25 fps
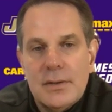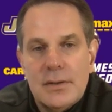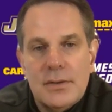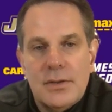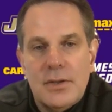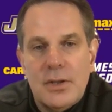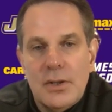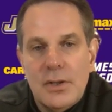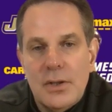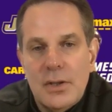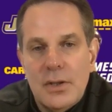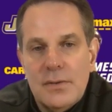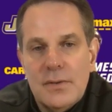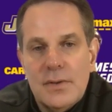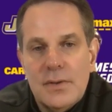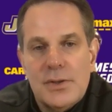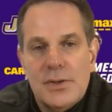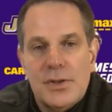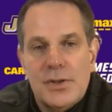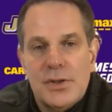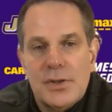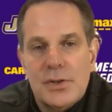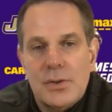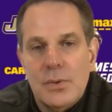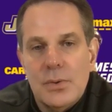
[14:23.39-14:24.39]
turnovers,
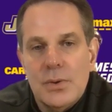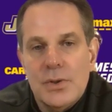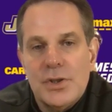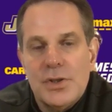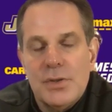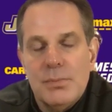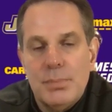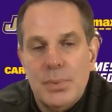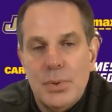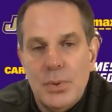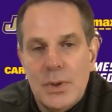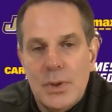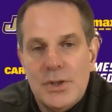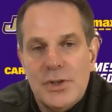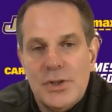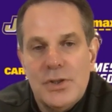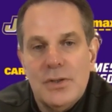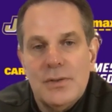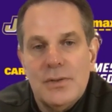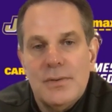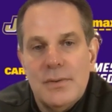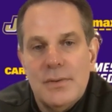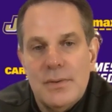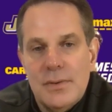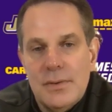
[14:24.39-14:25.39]
scores some points
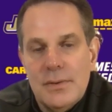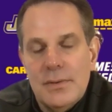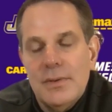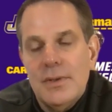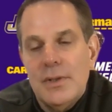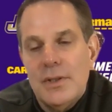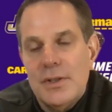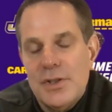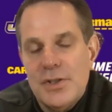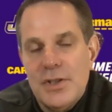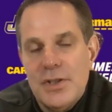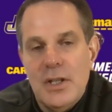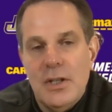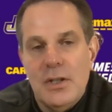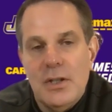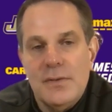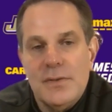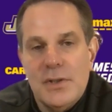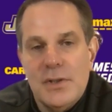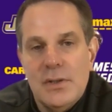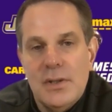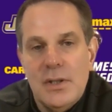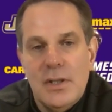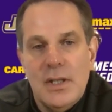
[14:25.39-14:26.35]
themselves,